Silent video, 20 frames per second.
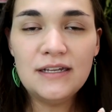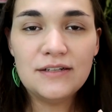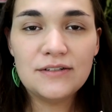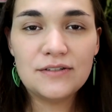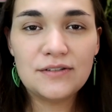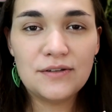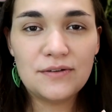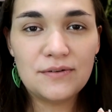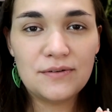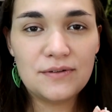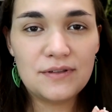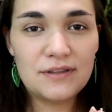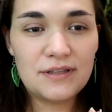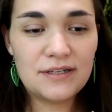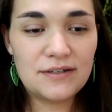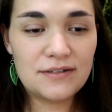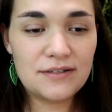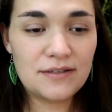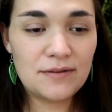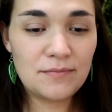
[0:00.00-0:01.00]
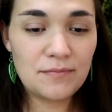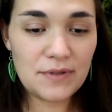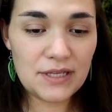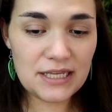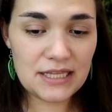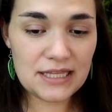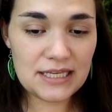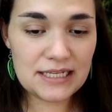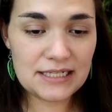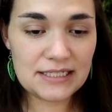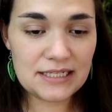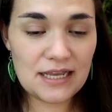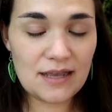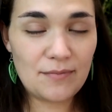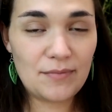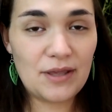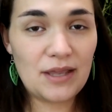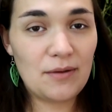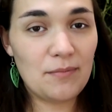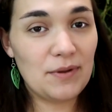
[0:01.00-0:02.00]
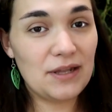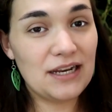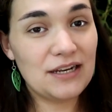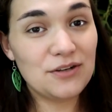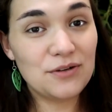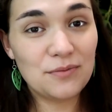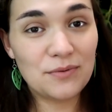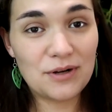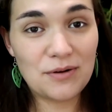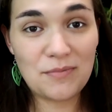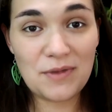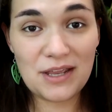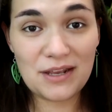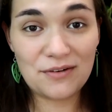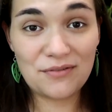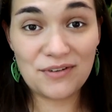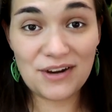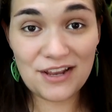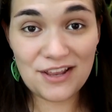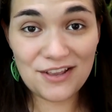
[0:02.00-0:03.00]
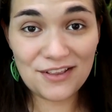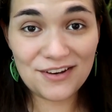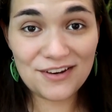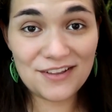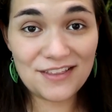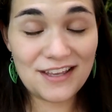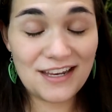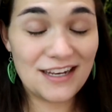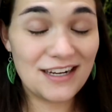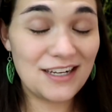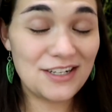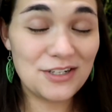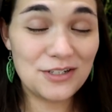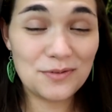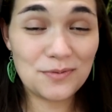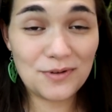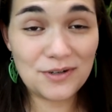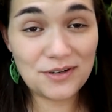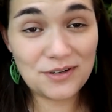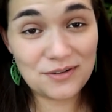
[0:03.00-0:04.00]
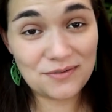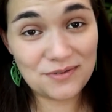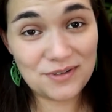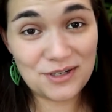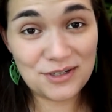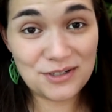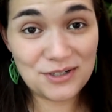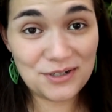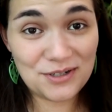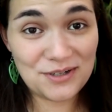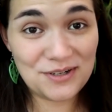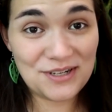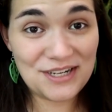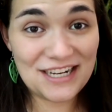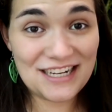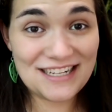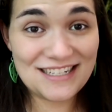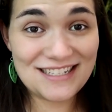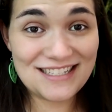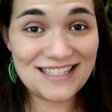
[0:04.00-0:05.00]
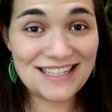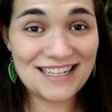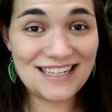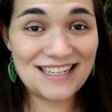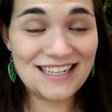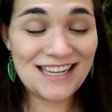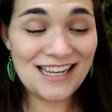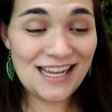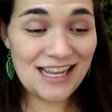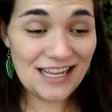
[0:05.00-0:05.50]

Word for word: So there's some big things coming, but I do want to make it a regular thing and I just wanted to reassure you guys that